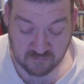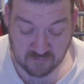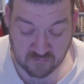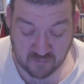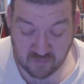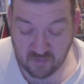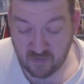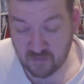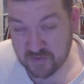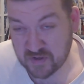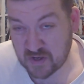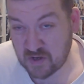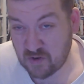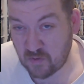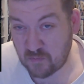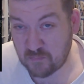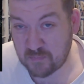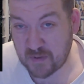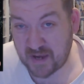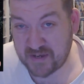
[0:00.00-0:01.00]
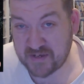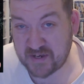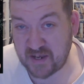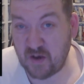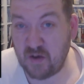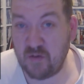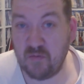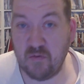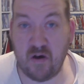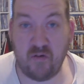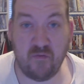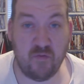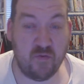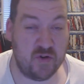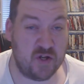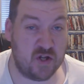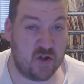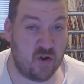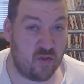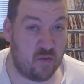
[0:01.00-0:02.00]
I'll say not a bad deal. I've already
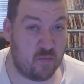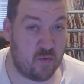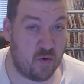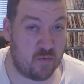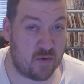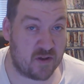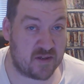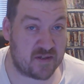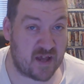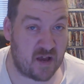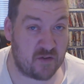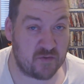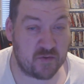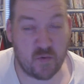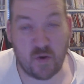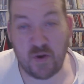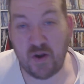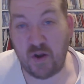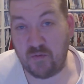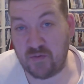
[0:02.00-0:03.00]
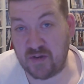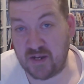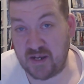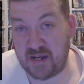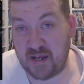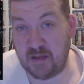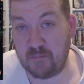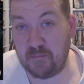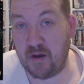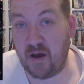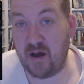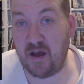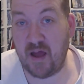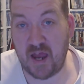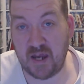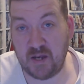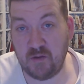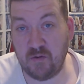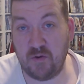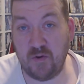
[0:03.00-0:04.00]
got them all myself, so I don't need it. But
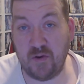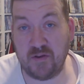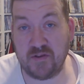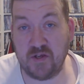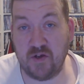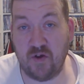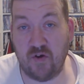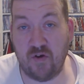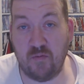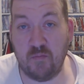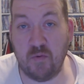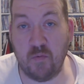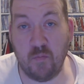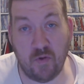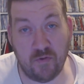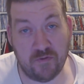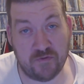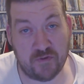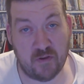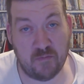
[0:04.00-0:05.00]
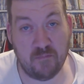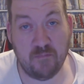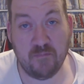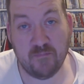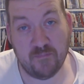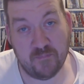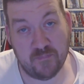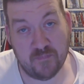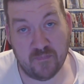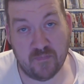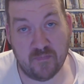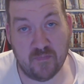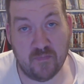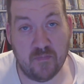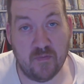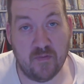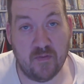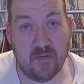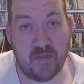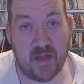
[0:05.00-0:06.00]
anyone who hasn't got them and wants them,
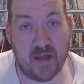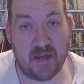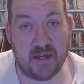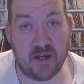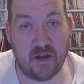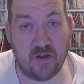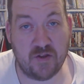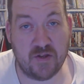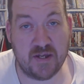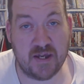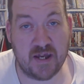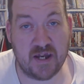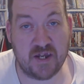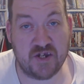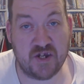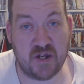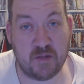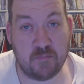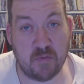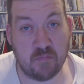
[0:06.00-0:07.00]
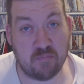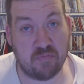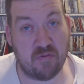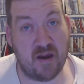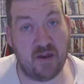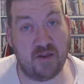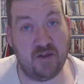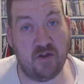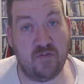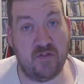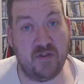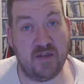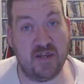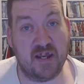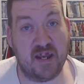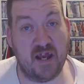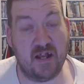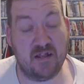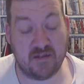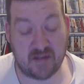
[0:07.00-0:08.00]
now you know you can get cheaper brand new than you
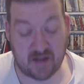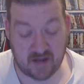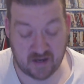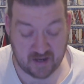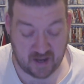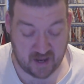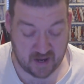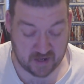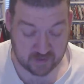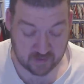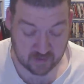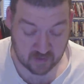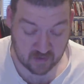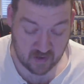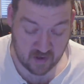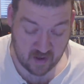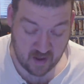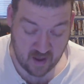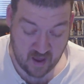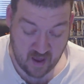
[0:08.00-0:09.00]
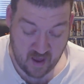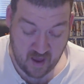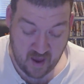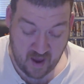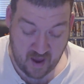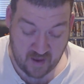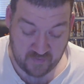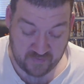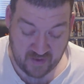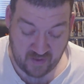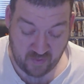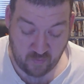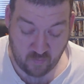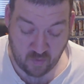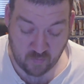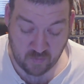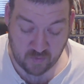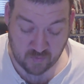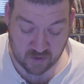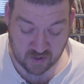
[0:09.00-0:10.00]
can second hand. And the other one
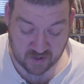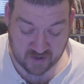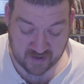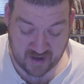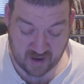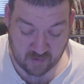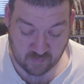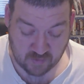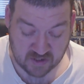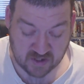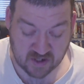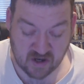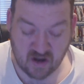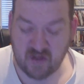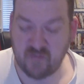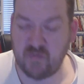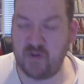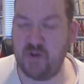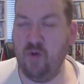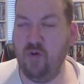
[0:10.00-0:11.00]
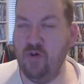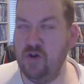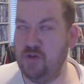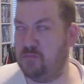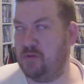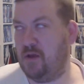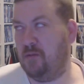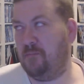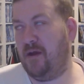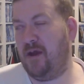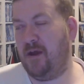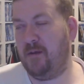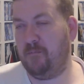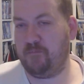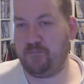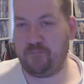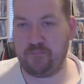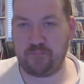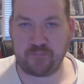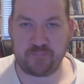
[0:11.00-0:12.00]
we were looking at, which kind of annoys me a bit,
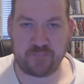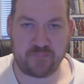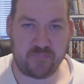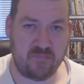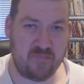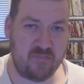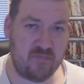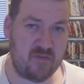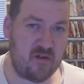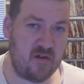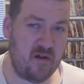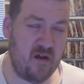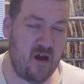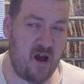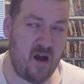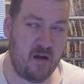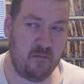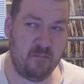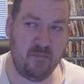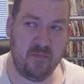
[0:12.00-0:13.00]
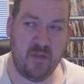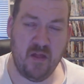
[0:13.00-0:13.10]
um,